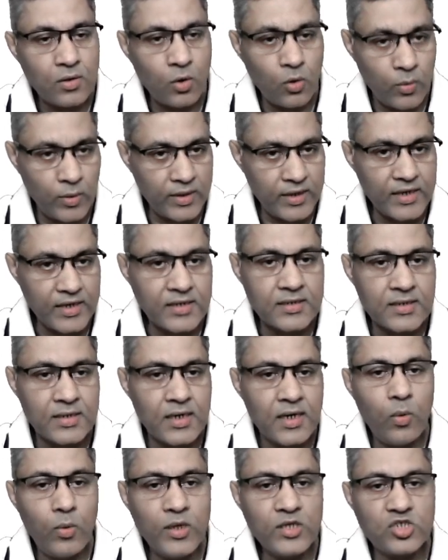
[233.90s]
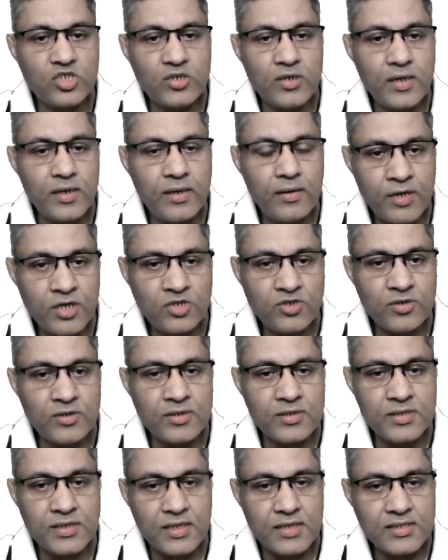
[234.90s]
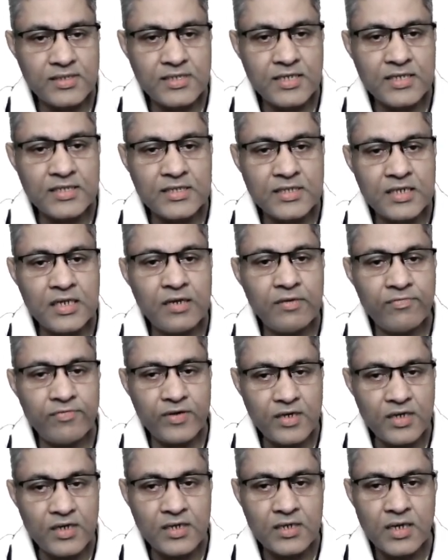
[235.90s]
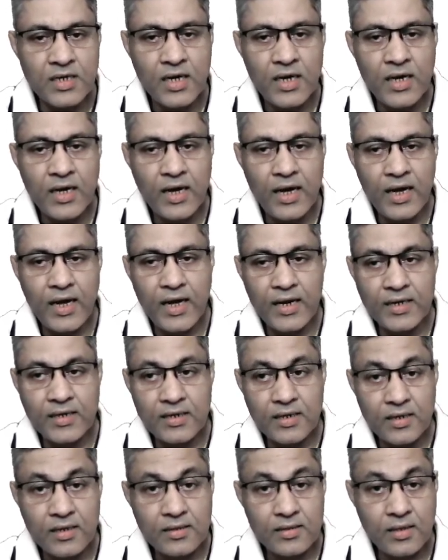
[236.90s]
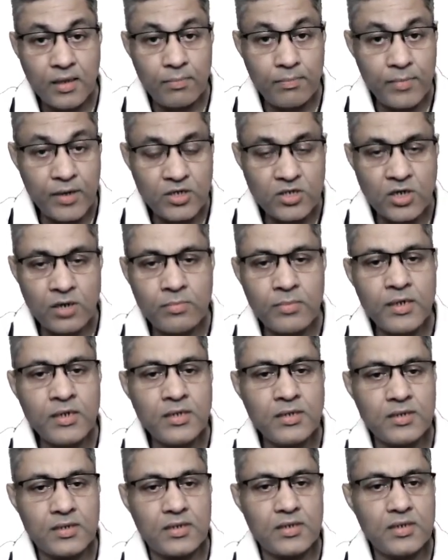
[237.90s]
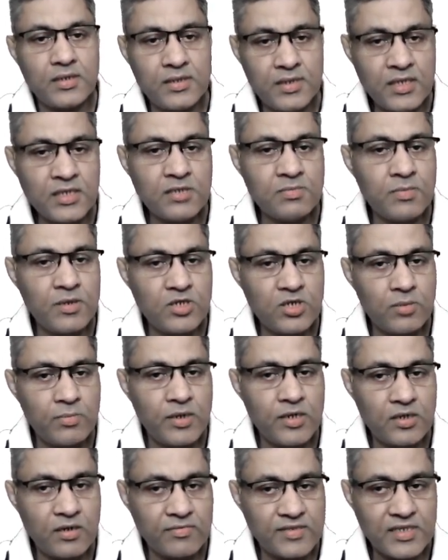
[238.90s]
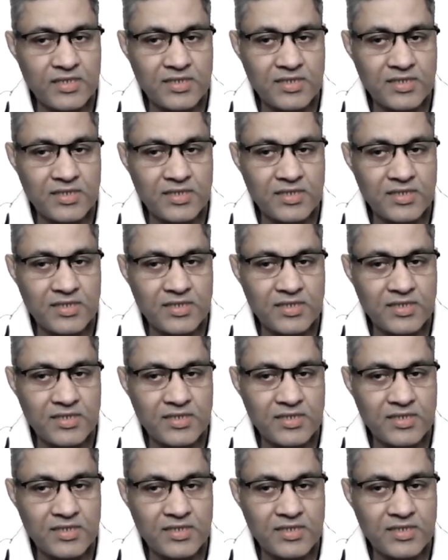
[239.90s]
over it which measures 16 feet, and this measurement of